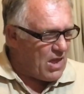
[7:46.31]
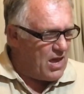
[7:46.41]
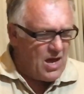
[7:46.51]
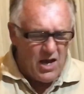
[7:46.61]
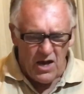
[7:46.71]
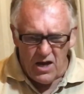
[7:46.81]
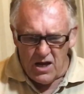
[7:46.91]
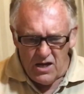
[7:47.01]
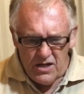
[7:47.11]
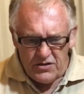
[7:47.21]

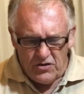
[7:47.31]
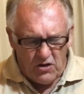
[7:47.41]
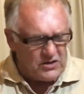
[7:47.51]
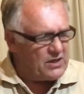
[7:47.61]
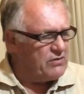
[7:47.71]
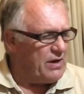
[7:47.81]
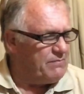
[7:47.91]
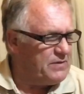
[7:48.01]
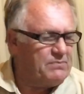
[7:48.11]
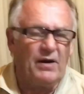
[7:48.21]
dogs... Oh yeah,
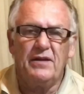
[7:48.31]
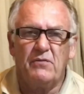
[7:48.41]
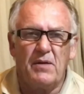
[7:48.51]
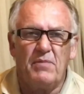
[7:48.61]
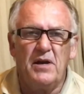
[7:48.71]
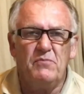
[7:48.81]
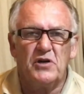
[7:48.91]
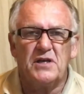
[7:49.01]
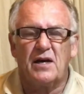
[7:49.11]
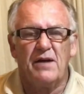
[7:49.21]
by the way, Billy
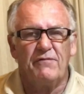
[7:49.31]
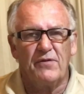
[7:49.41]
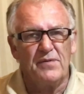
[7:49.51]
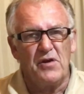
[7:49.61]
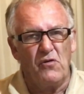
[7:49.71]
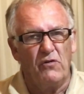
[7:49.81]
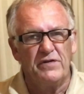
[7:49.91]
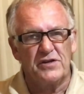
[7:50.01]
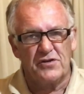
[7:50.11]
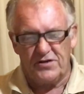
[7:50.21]
Boerta came from the
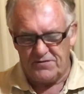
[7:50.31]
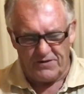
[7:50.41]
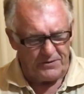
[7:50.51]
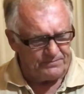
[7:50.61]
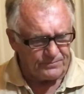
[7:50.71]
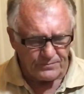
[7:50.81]
Northern Transvaal,